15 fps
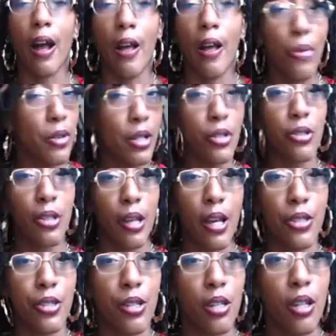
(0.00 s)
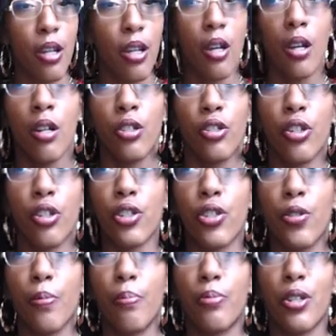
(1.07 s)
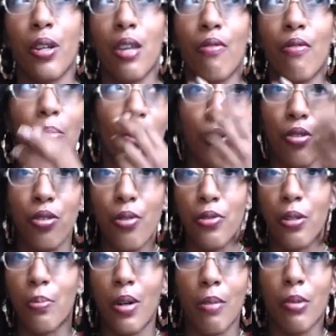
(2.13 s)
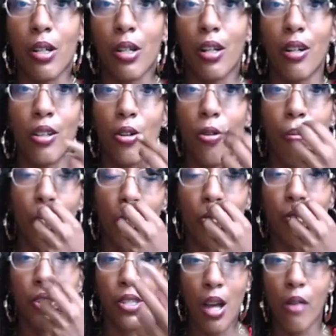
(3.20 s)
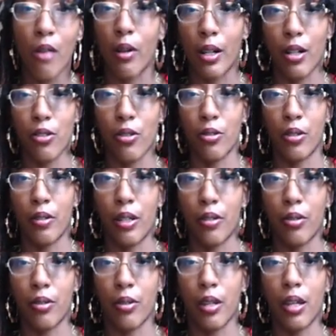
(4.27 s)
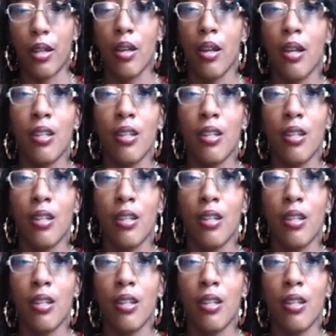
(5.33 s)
I think it's nasty just to, to even blow your nose in public, let alone blowing snot rockets on the ground, okay?